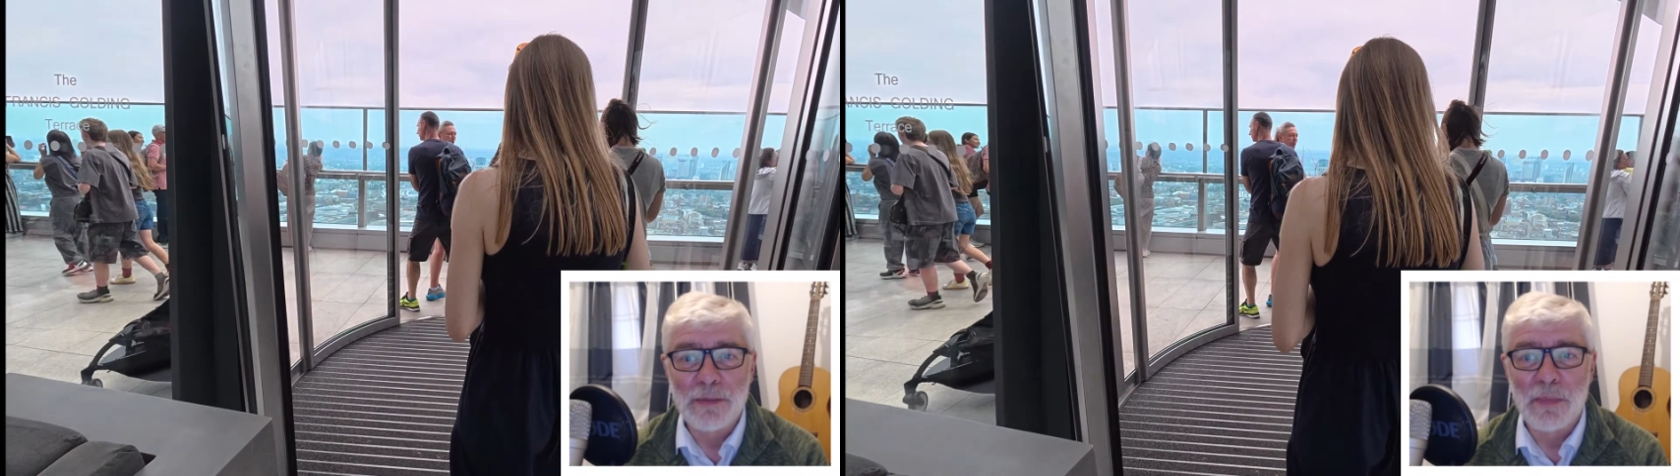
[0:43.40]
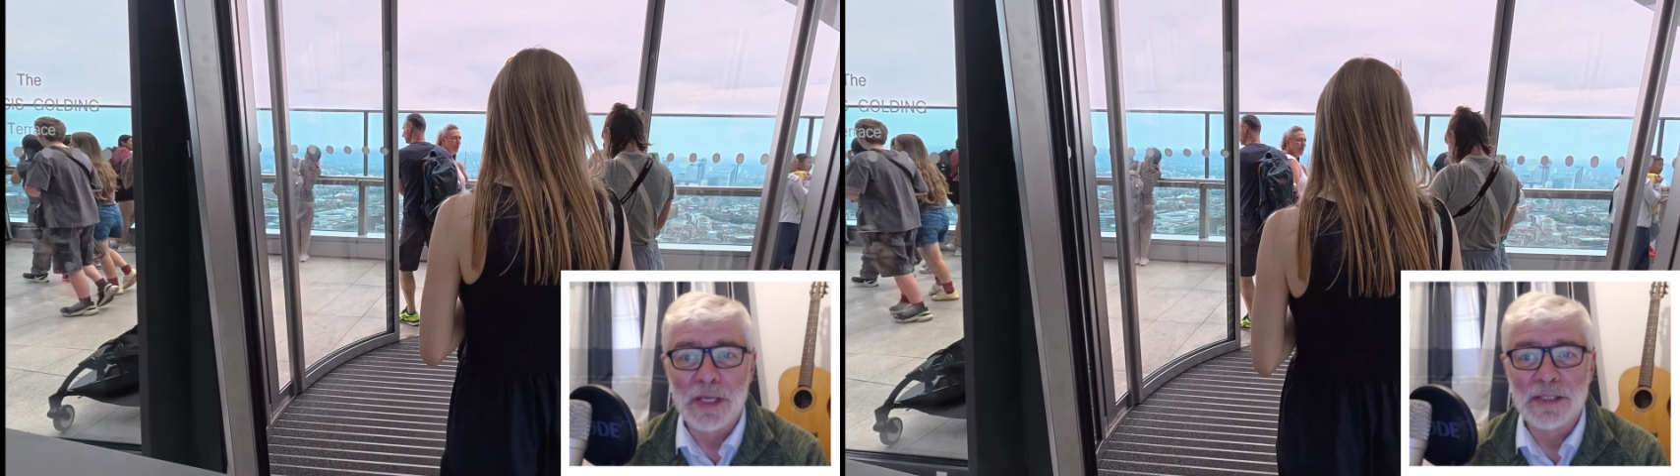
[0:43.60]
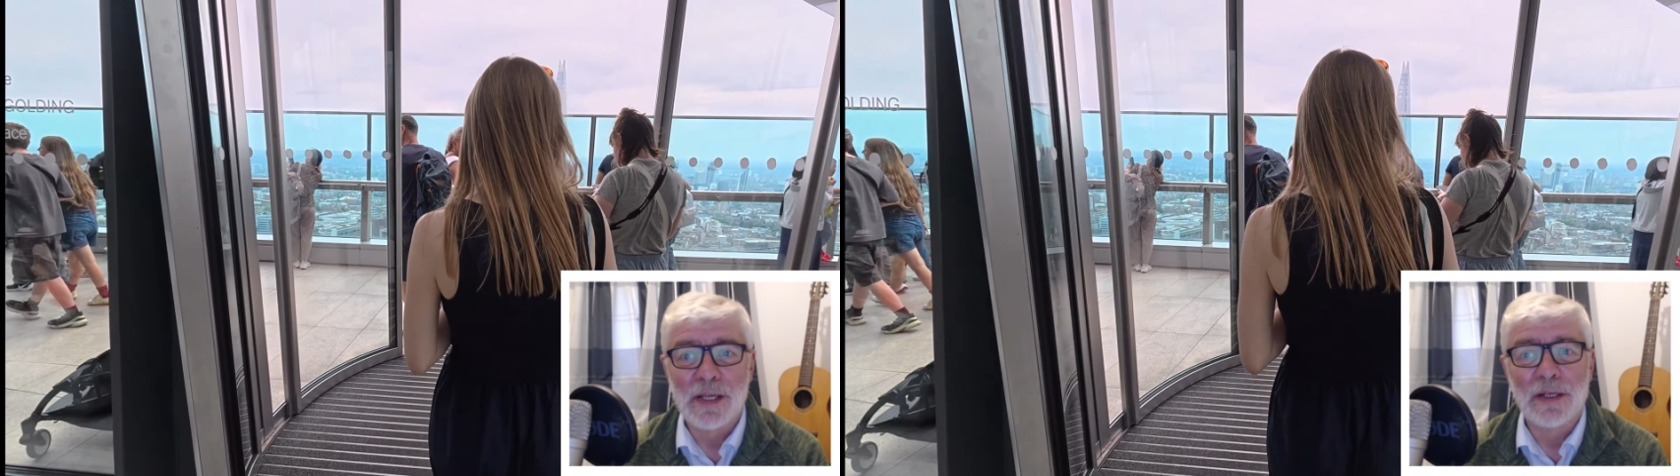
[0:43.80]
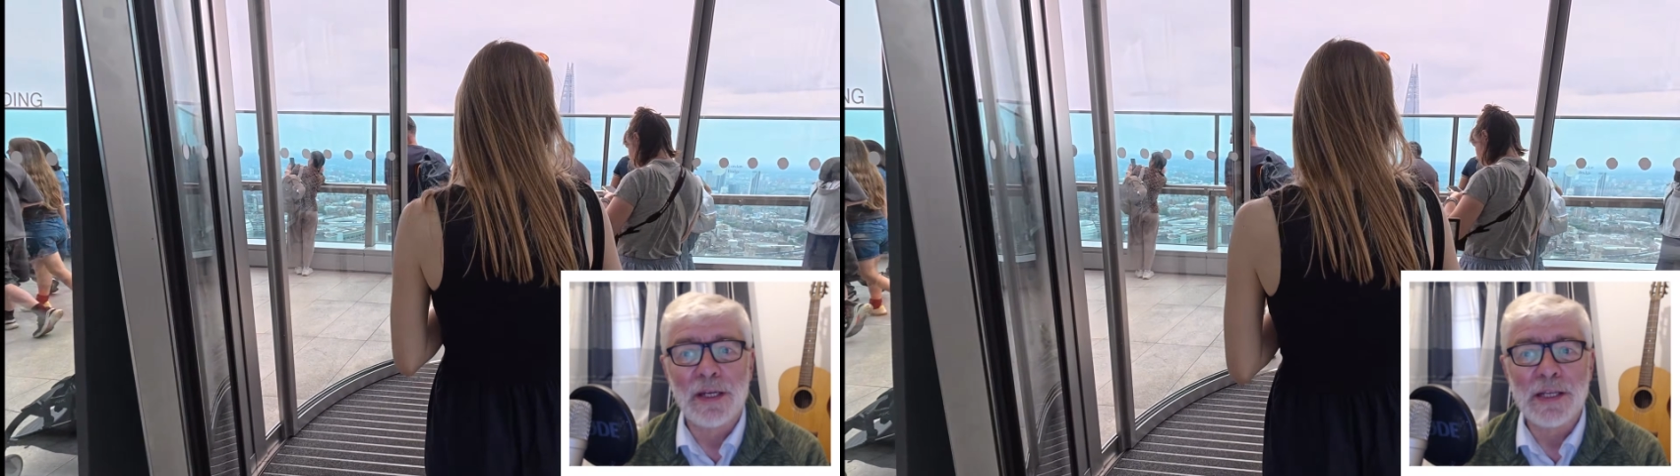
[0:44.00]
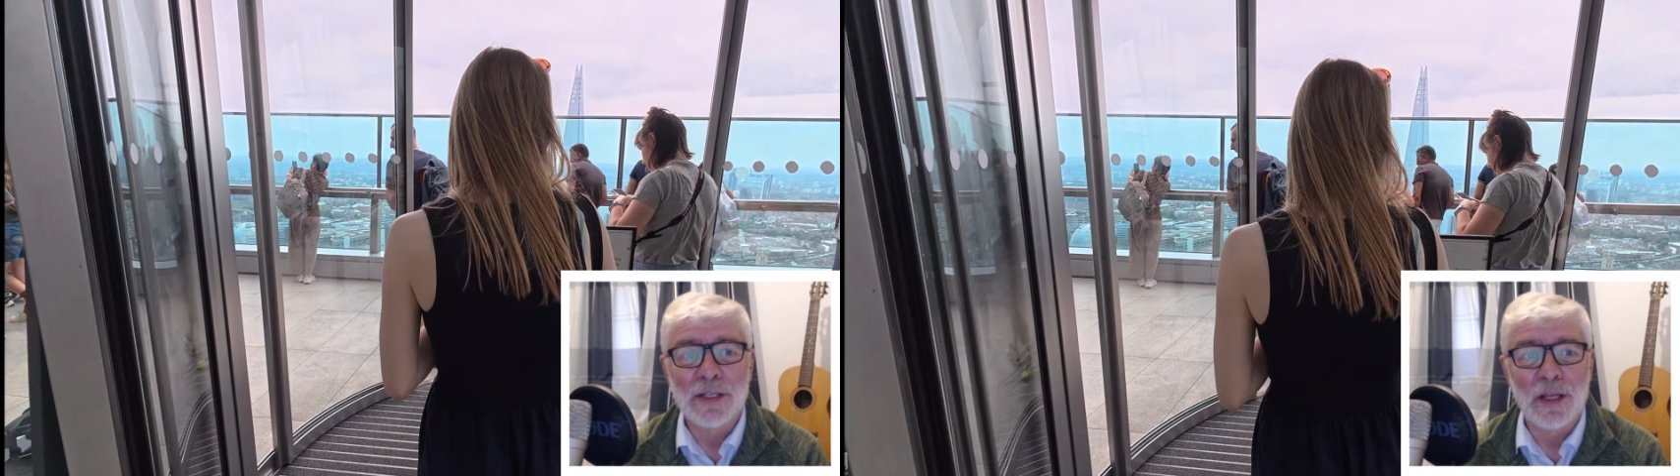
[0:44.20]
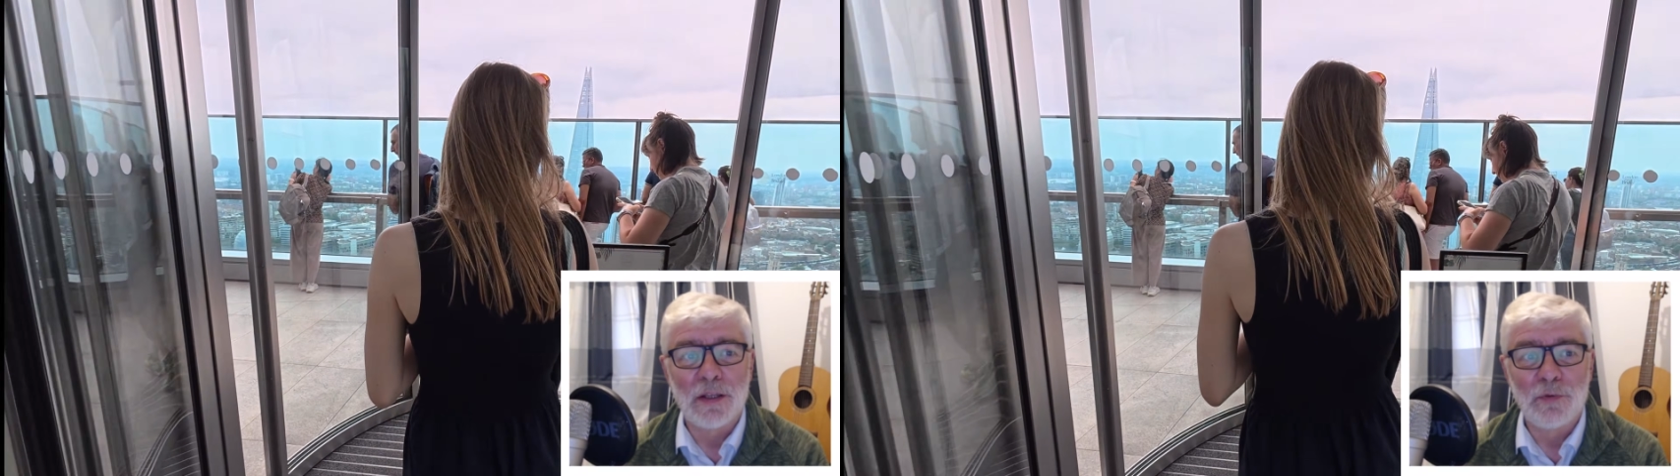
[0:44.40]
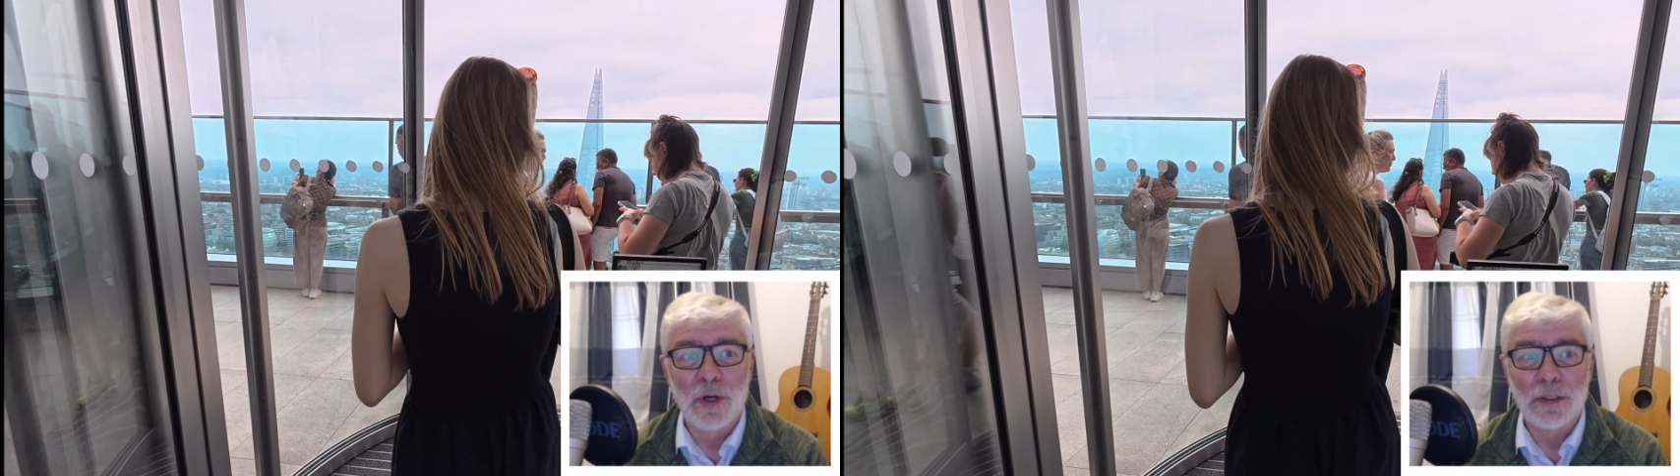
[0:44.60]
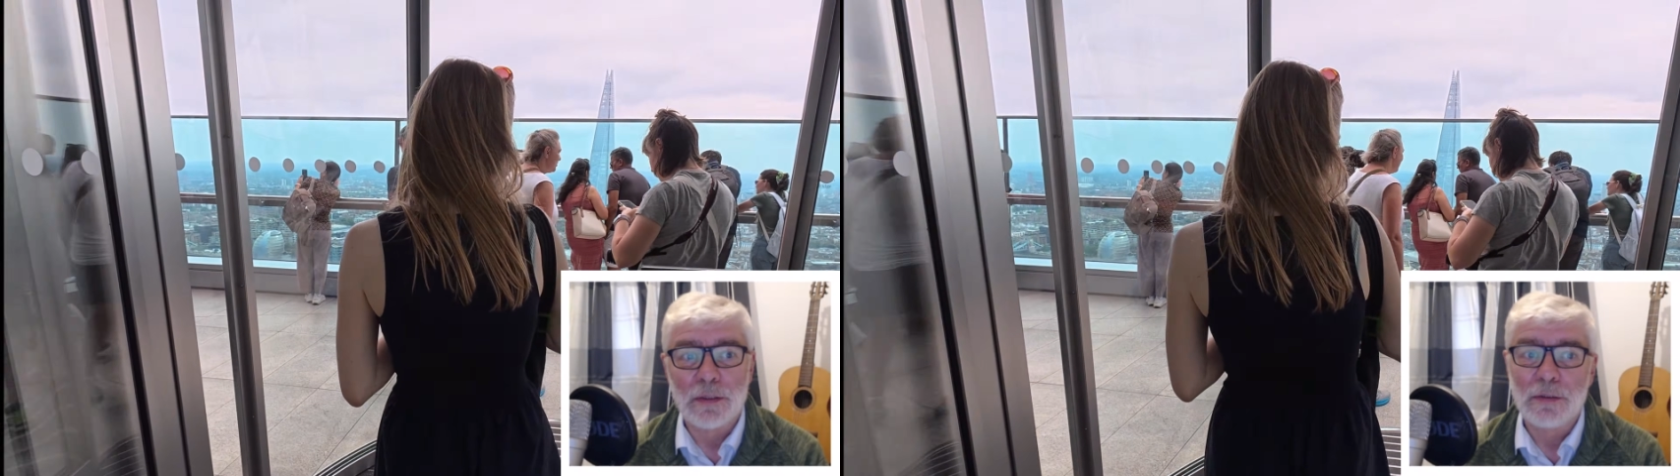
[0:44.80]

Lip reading: My son and his girlfriend,